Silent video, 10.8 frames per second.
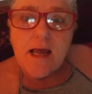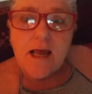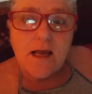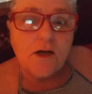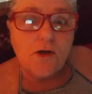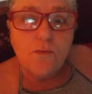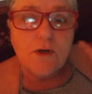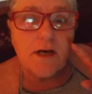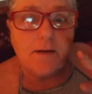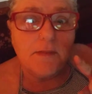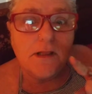And you would
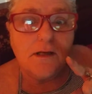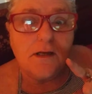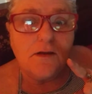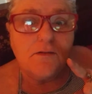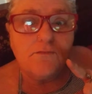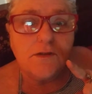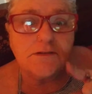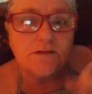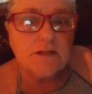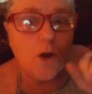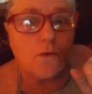not believe.
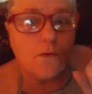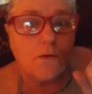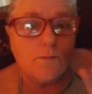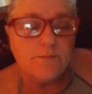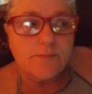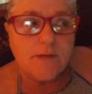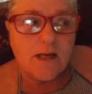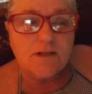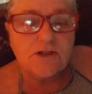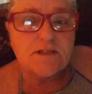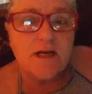So, I
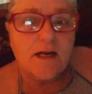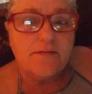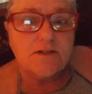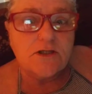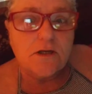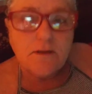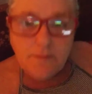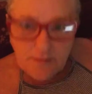just got out of the tub